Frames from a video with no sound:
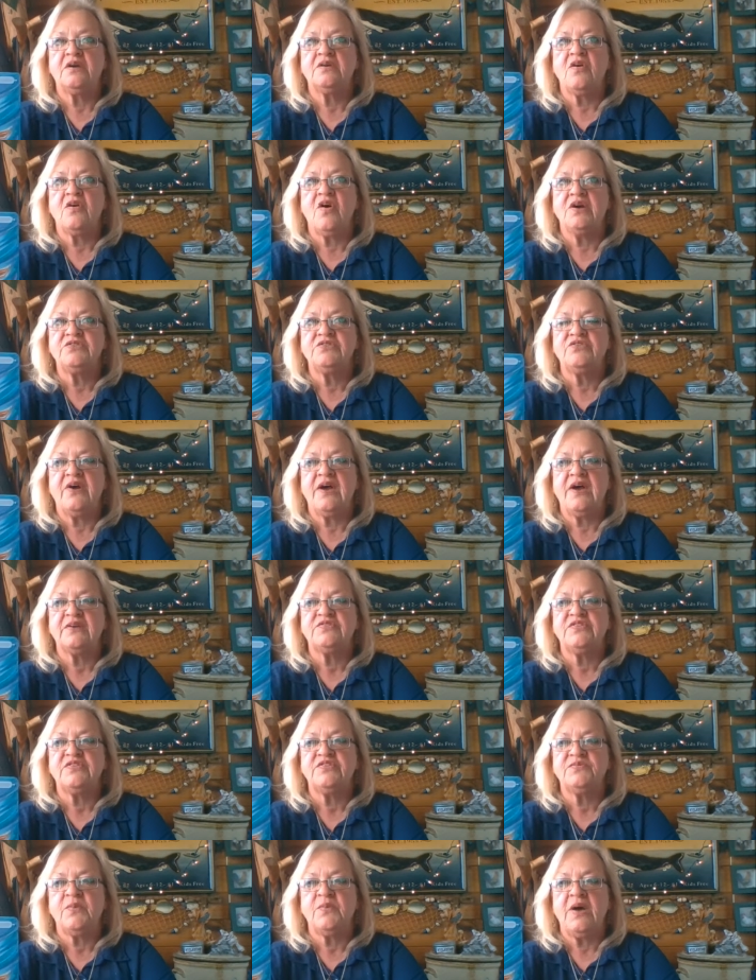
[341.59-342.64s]
contracts
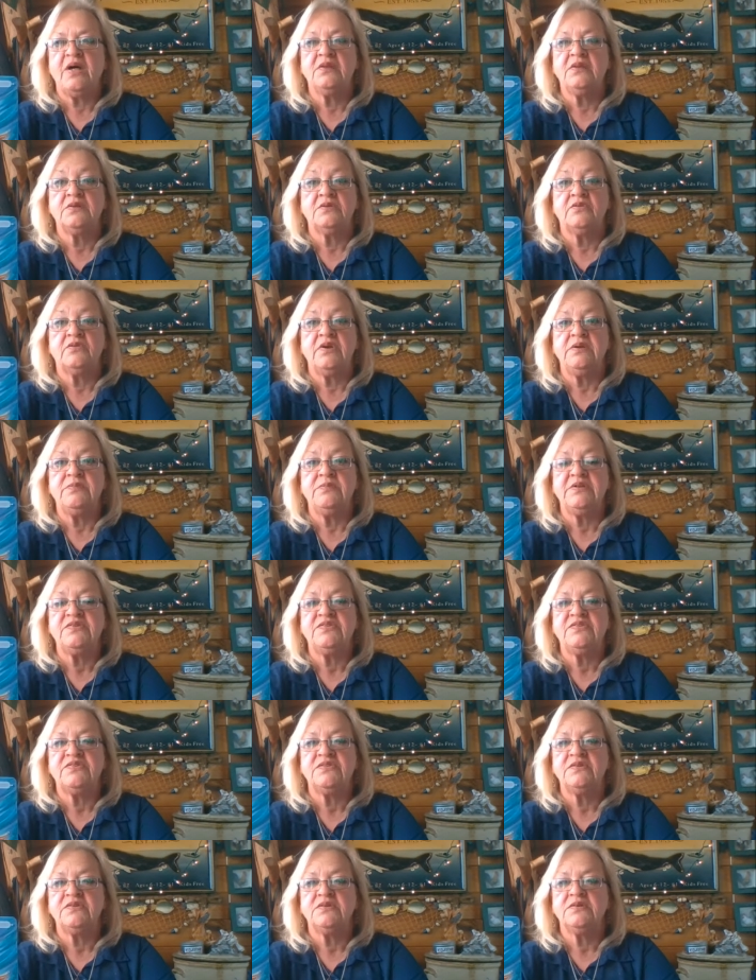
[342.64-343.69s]
as well, and
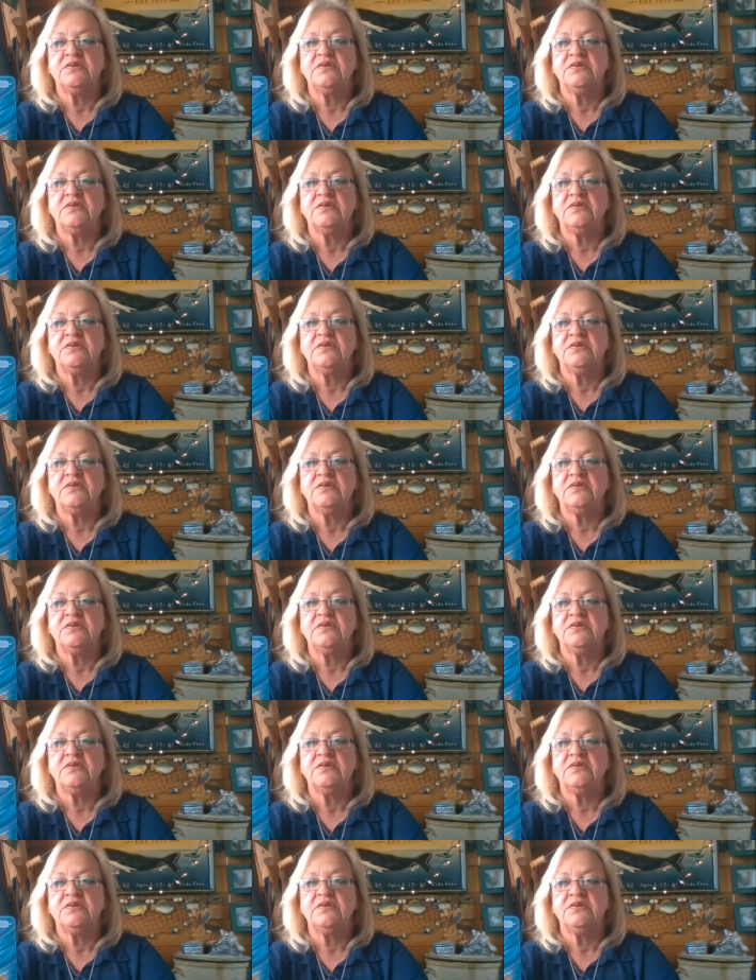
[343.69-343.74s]
agreements.